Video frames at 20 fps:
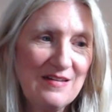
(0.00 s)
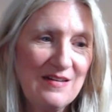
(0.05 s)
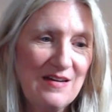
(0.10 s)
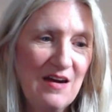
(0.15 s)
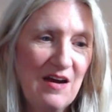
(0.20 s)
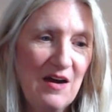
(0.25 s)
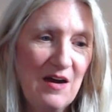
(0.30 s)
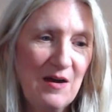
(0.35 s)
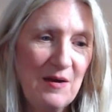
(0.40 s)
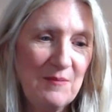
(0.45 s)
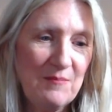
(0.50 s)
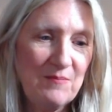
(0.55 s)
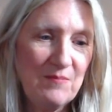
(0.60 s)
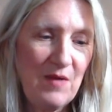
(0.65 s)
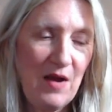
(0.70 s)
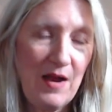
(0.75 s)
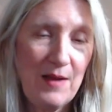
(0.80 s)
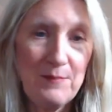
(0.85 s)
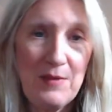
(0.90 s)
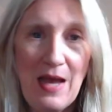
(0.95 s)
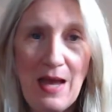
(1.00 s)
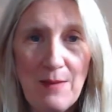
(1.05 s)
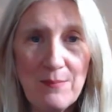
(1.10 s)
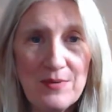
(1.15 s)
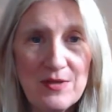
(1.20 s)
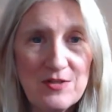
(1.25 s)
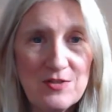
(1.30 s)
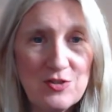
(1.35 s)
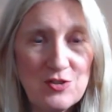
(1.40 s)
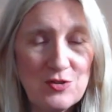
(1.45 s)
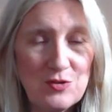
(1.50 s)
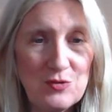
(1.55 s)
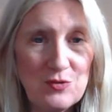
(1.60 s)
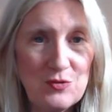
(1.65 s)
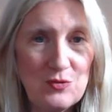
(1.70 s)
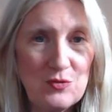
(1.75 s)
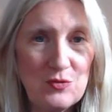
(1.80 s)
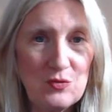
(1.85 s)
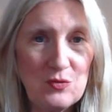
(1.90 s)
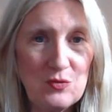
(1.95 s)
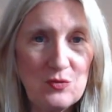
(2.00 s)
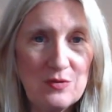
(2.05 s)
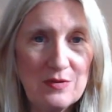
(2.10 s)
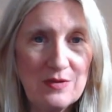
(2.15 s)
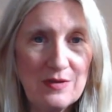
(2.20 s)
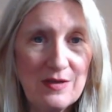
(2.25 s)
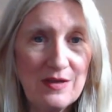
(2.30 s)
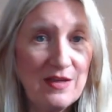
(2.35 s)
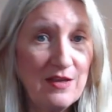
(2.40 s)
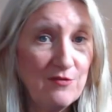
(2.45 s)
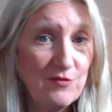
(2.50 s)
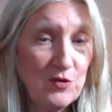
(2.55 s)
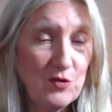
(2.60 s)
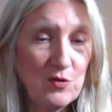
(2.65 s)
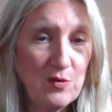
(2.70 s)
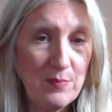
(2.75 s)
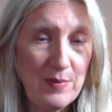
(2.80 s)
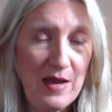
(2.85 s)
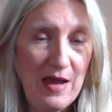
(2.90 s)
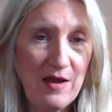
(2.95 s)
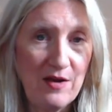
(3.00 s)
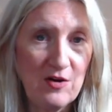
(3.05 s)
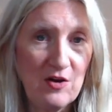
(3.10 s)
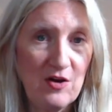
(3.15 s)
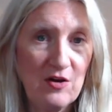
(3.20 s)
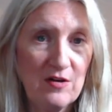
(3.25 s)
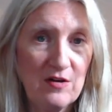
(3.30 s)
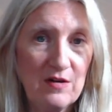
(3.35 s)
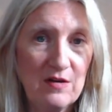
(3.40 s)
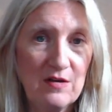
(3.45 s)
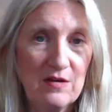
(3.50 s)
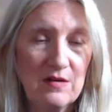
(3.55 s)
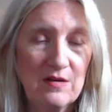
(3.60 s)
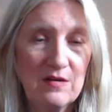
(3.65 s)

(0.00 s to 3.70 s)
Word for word: um, I'm happy to give you the pattern,